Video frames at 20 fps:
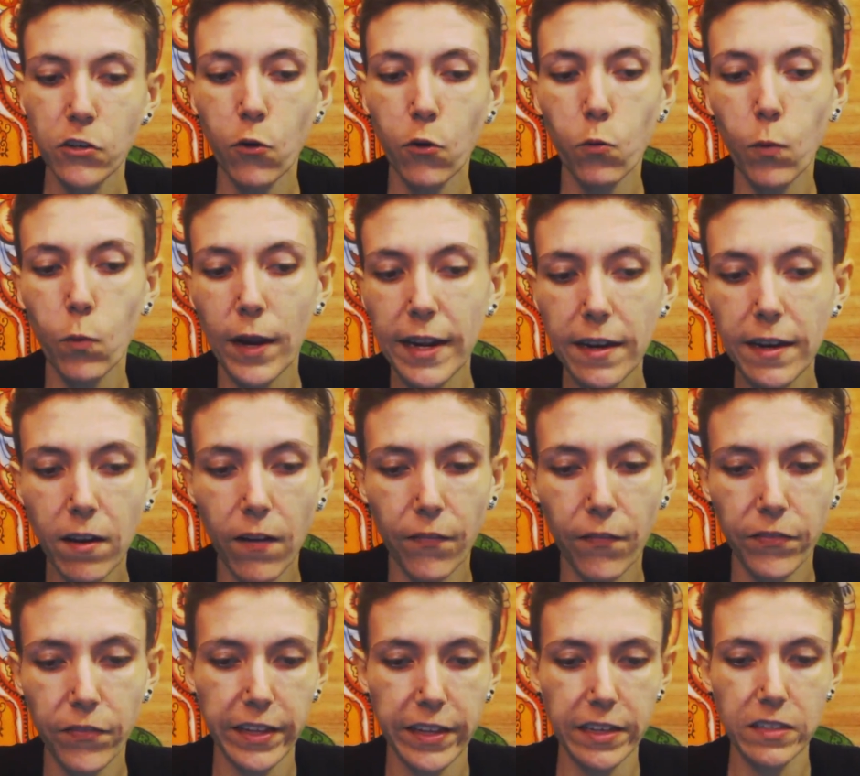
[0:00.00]
wait
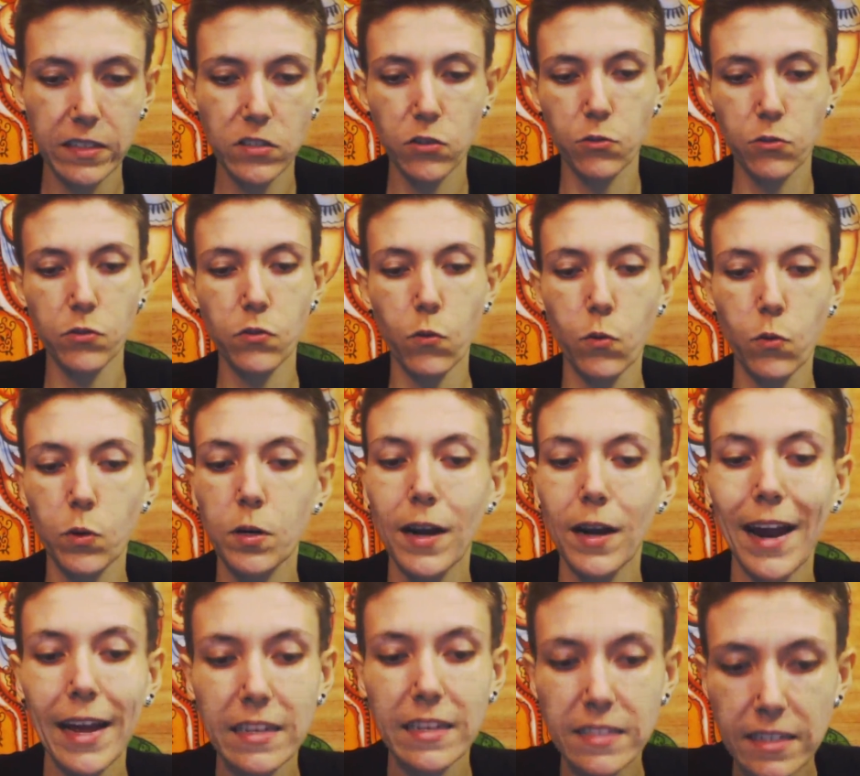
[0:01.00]
on this,
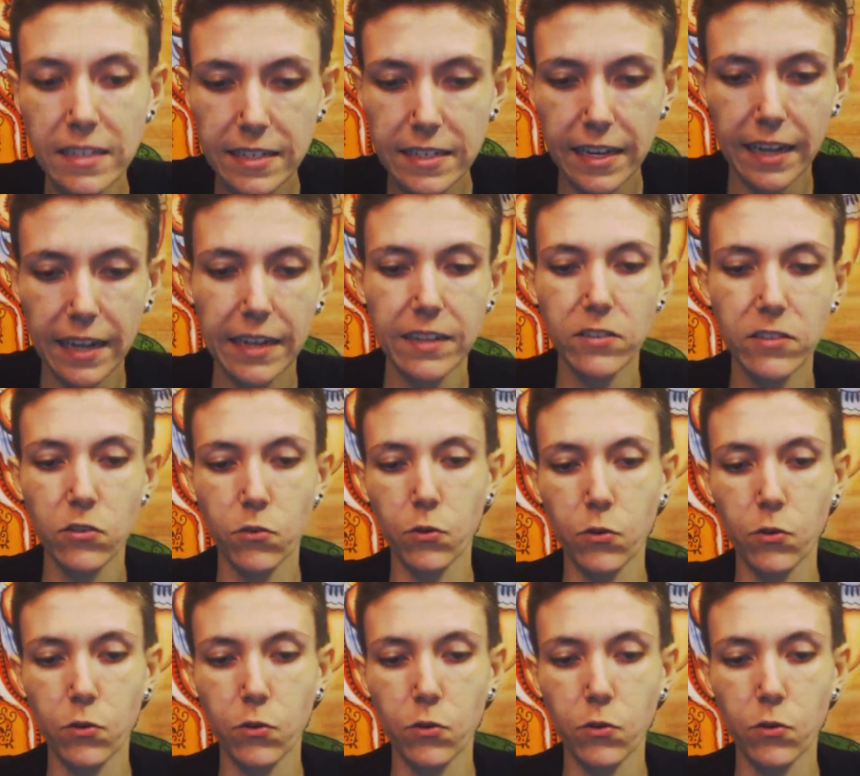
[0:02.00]
or hesitate,